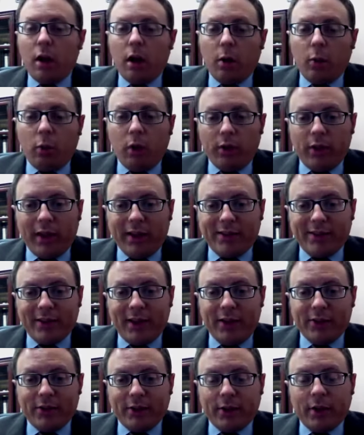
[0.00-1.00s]
While that
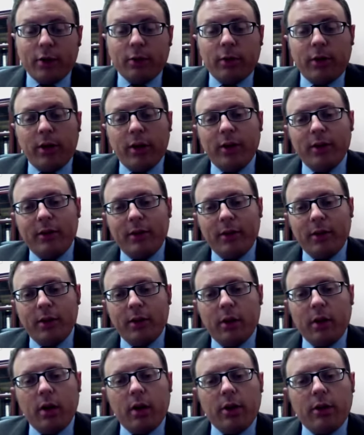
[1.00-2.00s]
sounds like a great
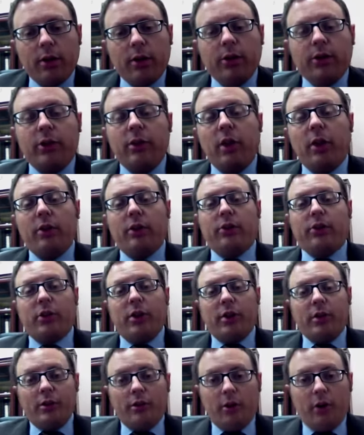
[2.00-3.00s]
idea, there is another
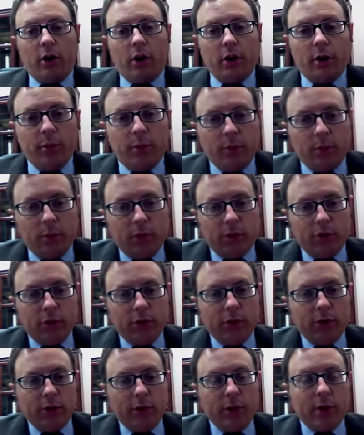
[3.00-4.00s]
side to the argument, which
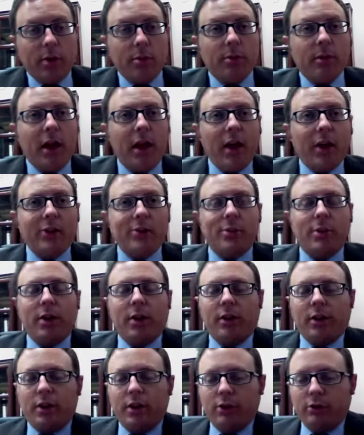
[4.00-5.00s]
is that the tax money
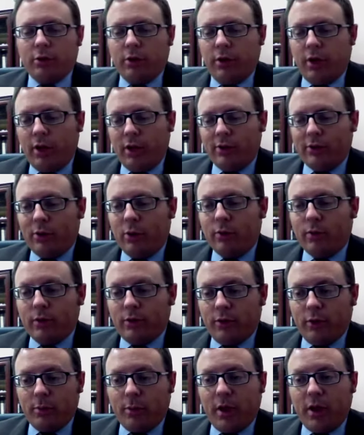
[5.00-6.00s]
that Israel hands over
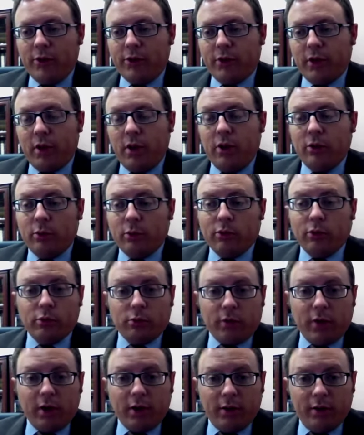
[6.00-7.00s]
to the Palestinians, which is
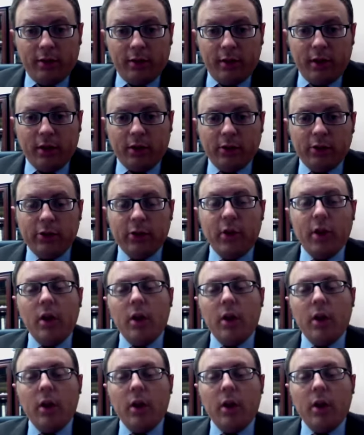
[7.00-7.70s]
rightly theirs,